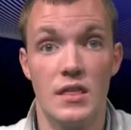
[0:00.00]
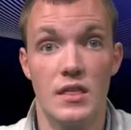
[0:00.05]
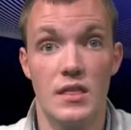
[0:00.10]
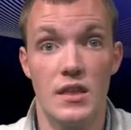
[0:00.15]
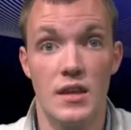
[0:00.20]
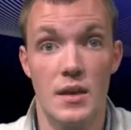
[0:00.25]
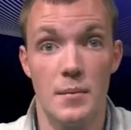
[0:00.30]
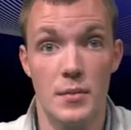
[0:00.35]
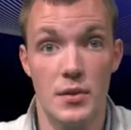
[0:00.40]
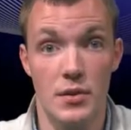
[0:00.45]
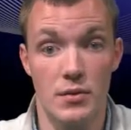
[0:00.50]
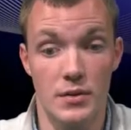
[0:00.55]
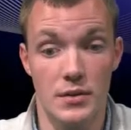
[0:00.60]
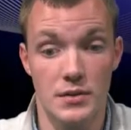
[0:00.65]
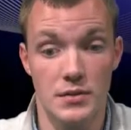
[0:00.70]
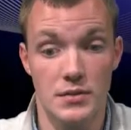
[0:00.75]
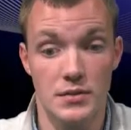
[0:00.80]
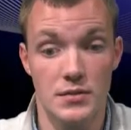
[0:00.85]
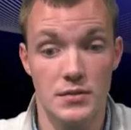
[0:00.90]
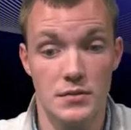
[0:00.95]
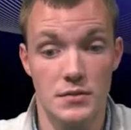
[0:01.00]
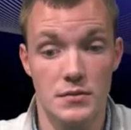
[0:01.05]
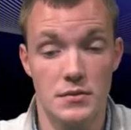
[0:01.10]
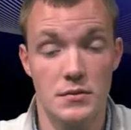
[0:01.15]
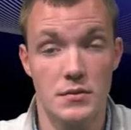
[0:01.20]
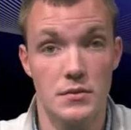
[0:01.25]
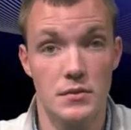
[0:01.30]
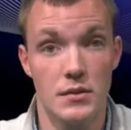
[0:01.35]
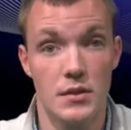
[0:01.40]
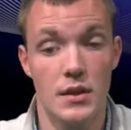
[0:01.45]
the immigrants
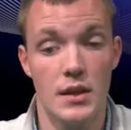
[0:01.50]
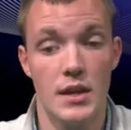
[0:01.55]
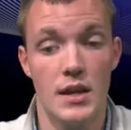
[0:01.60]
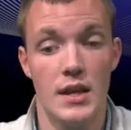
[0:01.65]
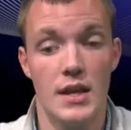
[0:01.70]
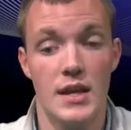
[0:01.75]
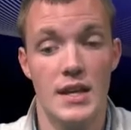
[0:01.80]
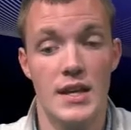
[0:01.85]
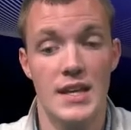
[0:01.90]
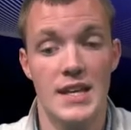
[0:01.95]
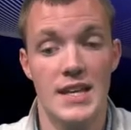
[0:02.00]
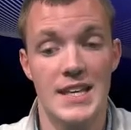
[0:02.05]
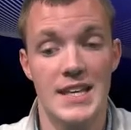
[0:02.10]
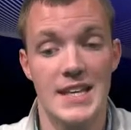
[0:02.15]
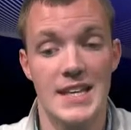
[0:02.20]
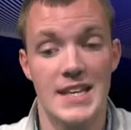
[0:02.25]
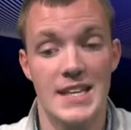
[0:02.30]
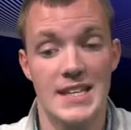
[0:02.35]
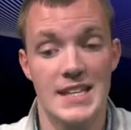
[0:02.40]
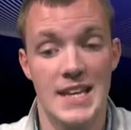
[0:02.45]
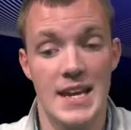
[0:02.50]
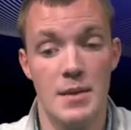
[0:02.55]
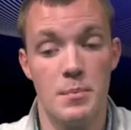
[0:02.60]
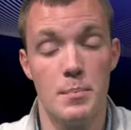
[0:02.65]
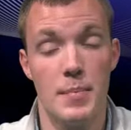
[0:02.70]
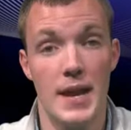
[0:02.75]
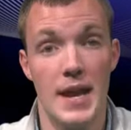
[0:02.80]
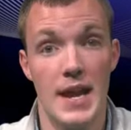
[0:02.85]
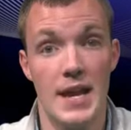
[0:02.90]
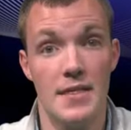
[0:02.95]
can
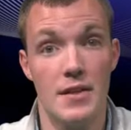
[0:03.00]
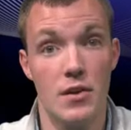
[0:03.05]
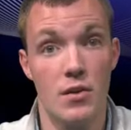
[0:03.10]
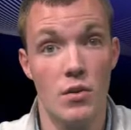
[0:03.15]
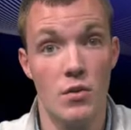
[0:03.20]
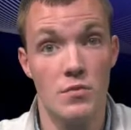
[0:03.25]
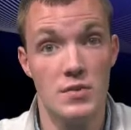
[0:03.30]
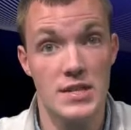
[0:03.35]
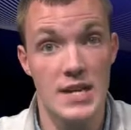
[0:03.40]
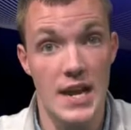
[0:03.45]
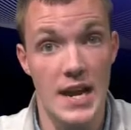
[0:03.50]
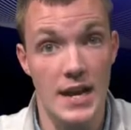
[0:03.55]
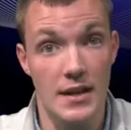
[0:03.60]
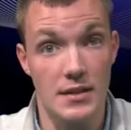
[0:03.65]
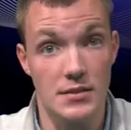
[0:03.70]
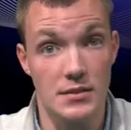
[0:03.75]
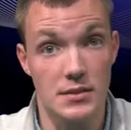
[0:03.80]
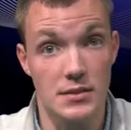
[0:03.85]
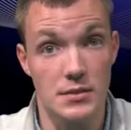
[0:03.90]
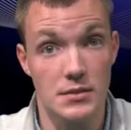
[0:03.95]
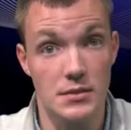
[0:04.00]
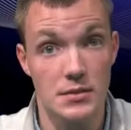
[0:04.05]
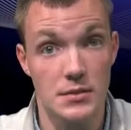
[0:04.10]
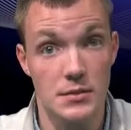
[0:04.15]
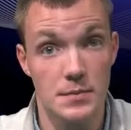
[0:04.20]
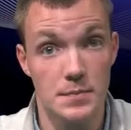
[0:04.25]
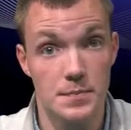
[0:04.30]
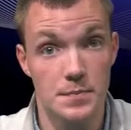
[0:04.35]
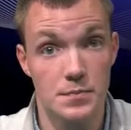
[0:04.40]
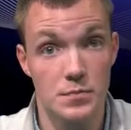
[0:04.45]
pay their own taxes,
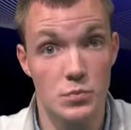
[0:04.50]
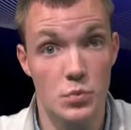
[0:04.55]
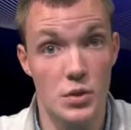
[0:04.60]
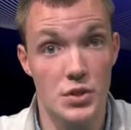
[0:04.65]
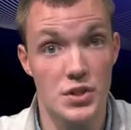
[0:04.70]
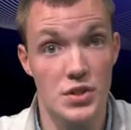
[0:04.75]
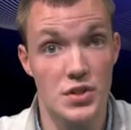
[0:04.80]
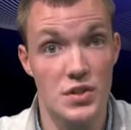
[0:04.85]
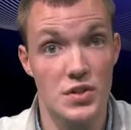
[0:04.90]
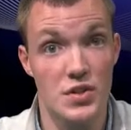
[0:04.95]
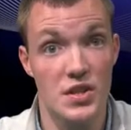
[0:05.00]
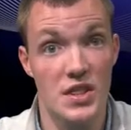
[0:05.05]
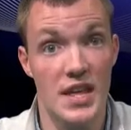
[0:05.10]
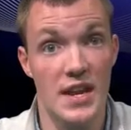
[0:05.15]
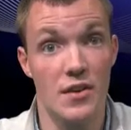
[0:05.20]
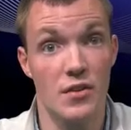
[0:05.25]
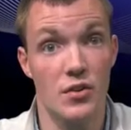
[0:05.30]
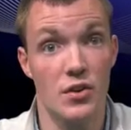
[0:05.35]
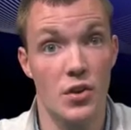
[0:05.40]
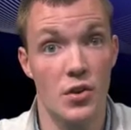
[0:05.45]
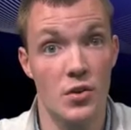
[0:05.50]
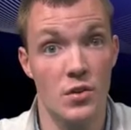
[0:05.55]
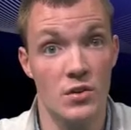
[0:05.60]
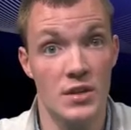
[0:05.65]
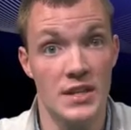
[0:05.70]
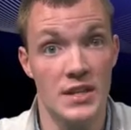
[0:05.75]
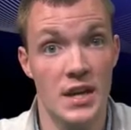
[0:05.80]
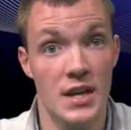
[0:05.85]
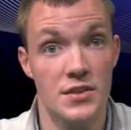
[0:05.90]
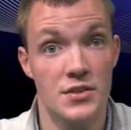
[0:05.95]
which they are
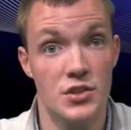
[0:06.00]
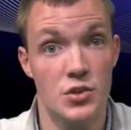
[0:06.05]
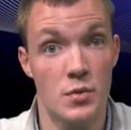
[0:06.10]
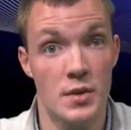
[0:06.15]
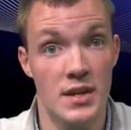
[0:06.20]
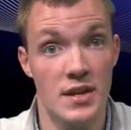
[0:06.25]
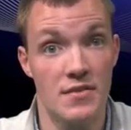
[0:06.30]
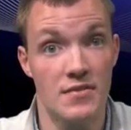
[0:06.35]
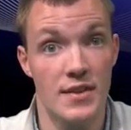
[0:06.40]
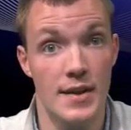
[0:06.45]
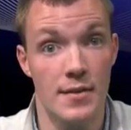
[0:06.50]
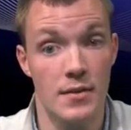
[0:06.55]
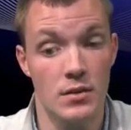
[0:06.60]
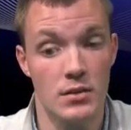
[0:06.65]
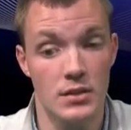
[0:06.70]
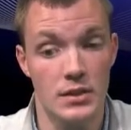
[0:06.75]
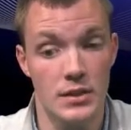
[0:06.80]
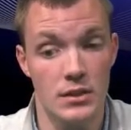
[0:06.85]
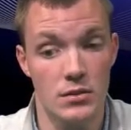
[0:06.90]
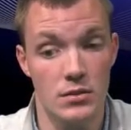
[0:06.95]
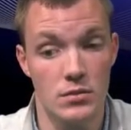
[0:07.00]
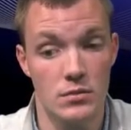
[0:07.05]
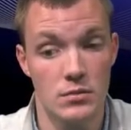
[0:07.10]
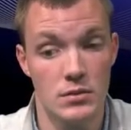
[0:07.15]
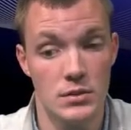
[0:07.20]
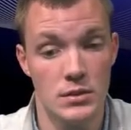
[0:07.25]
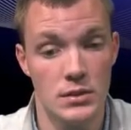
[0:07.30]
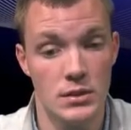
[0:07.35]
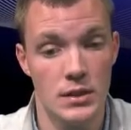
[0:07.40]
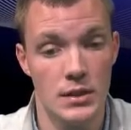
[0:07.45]
currently not doing if they are illegal.
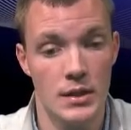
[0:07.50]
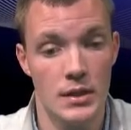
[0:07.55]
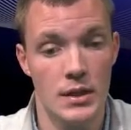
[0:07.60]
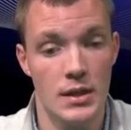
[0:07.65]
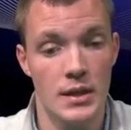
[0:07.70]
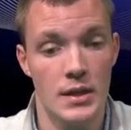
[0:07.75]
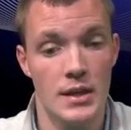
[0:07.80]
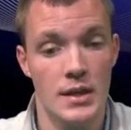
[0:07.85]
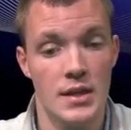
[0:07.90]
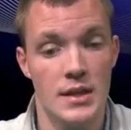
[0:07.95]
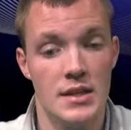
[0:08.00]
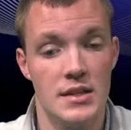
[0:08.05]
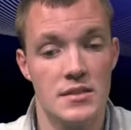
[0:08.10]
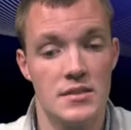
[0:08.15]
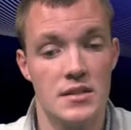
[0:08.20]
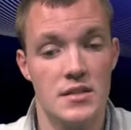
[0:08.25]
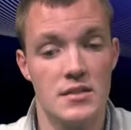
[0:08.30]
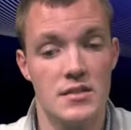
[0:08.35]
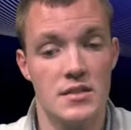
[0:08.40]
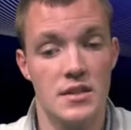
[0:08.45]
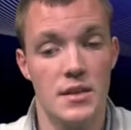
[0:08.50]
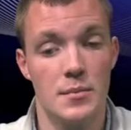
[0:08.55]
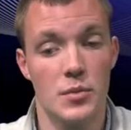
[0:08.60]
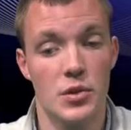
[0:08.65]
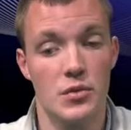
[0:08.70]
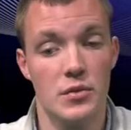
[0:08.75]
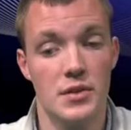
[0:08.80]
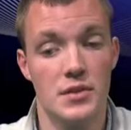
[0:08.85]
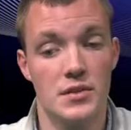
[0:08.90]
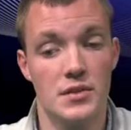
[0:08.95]
Since the
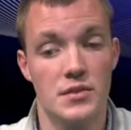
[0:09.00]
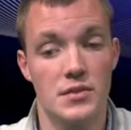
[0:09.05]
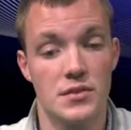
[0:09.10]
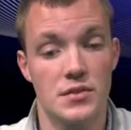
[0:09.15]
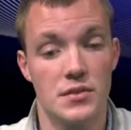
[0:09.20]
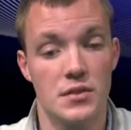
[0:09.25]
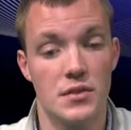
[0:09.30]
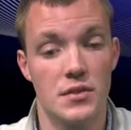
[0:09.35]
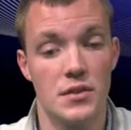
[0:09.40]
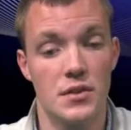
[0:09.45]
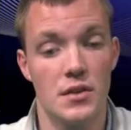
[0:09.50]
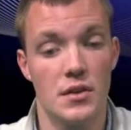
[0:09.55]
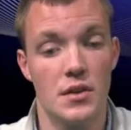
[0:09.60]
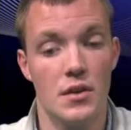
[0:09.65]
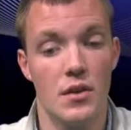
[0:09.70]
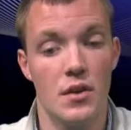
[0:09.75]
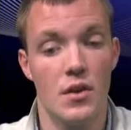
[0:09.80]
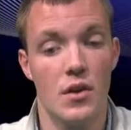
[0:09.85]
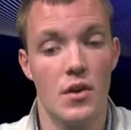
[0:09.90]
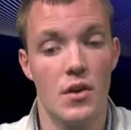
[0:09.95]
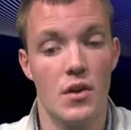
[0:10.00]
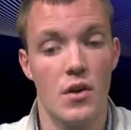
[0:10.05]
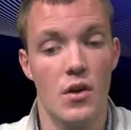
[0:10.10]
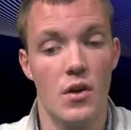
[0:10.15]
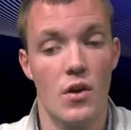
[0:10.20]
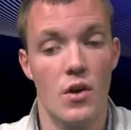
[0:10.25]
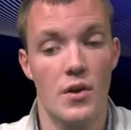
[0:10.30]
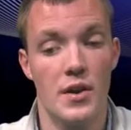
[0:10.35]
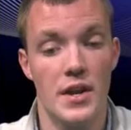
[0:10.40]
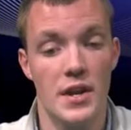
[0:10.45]
immigrants
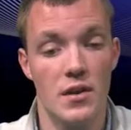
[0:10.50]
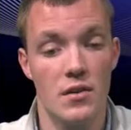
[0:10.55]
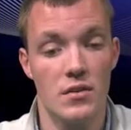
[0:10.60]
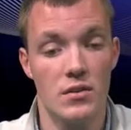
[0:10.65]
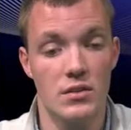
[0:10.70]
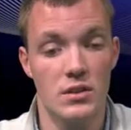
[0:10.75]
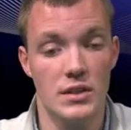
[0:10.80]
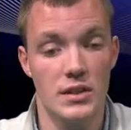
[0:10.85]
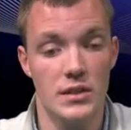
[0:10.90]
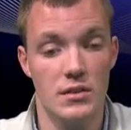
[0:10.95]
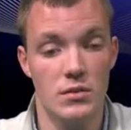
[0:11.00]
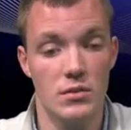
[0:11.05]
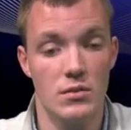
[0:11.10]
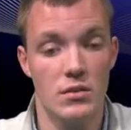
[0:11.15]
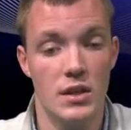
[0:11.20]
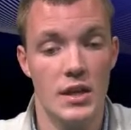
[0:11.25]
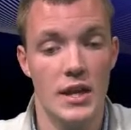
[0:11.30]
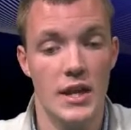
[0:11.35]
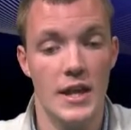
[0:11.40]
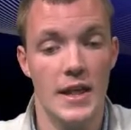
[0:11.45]
are here illegal,